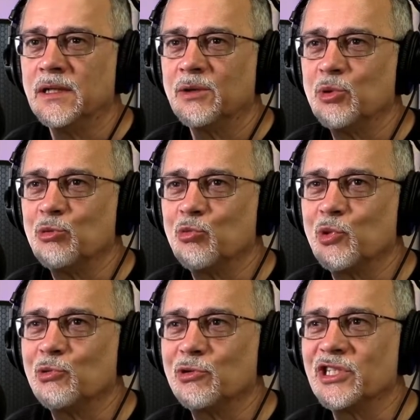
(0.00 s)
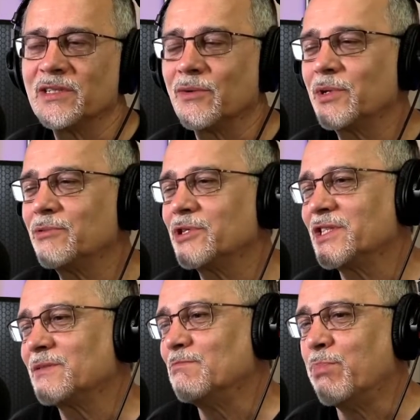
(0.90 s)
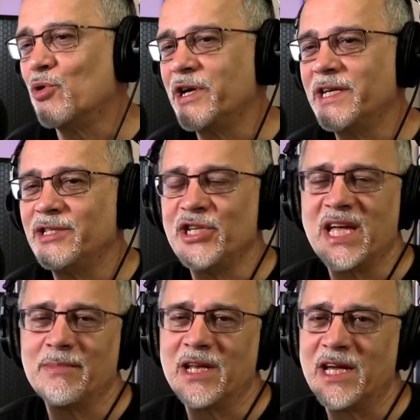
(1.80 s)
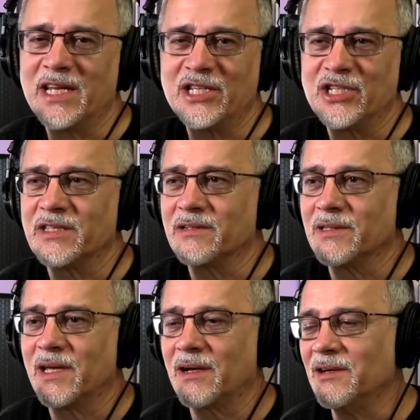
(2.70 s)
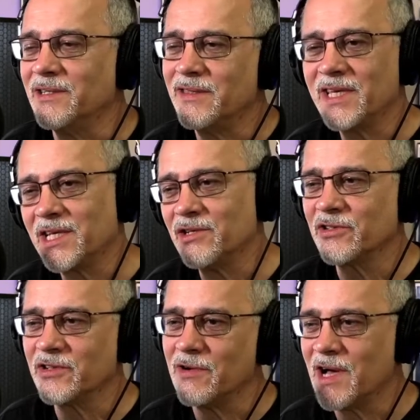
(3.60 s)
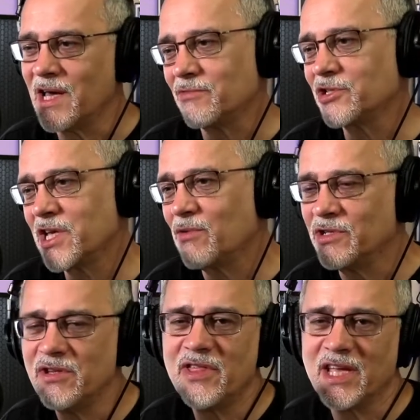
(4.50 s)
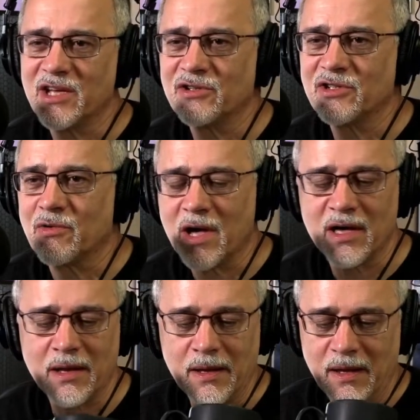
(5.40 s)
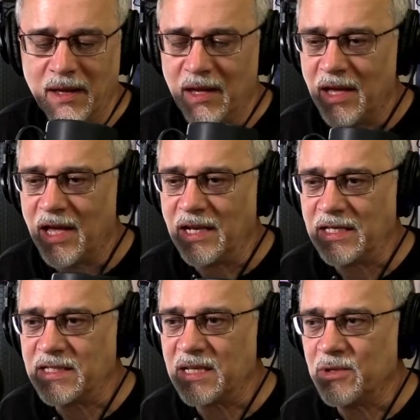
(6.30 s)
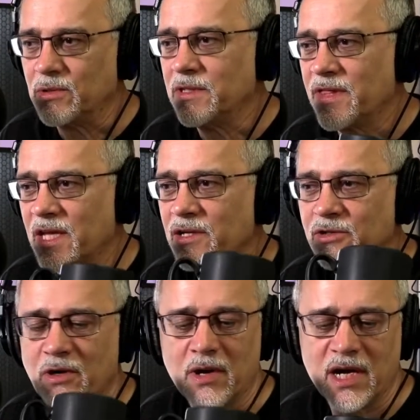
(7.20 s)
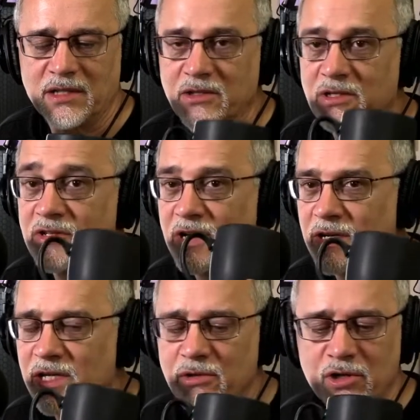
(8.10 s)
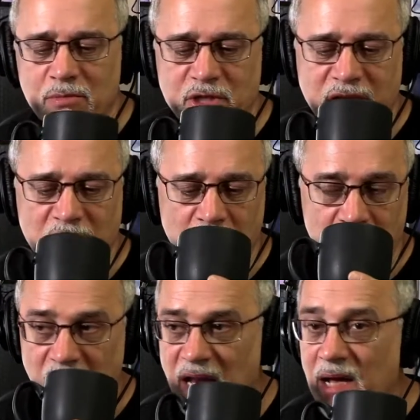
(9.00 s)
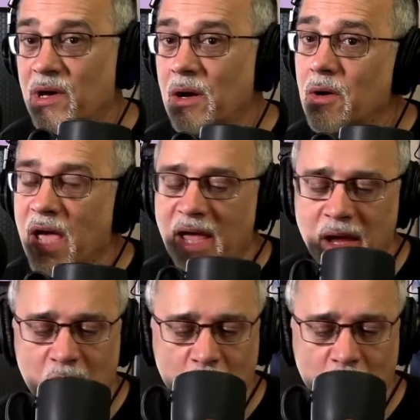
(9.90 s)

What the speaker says: we were just boy jamming on each other, like, oh, you think you're so hot? Well, you think you're so hot? And he said to me, well, you think you're so hot, you should start a YouTube channel. And I went, okay.